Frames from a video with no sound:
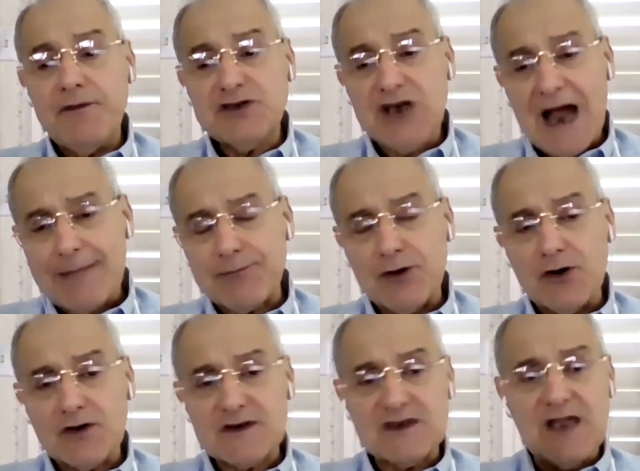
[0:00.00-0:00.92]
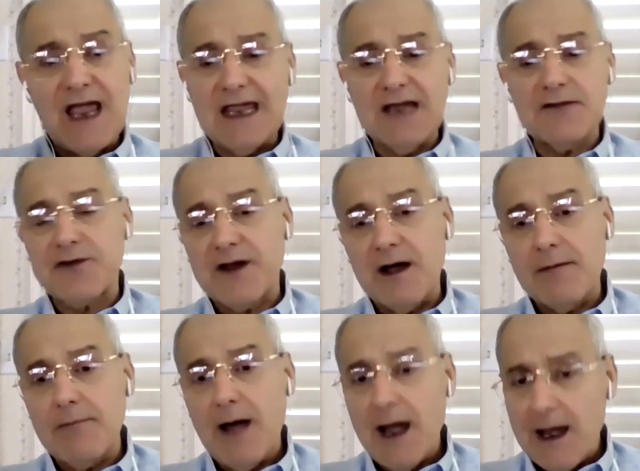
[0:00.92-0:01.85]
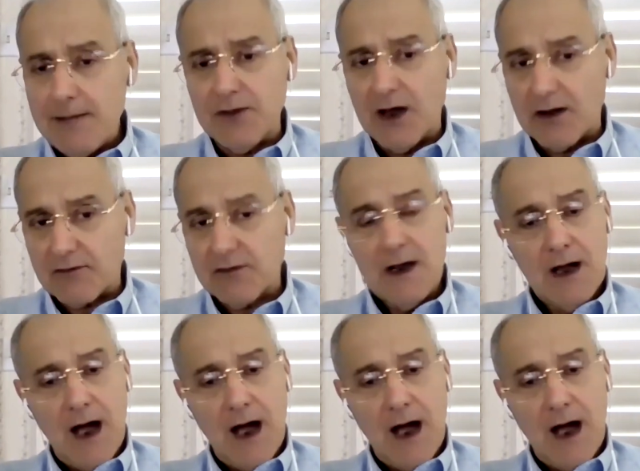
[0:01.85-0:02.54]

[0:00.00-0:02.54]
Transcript: chapters taken from Hamdard.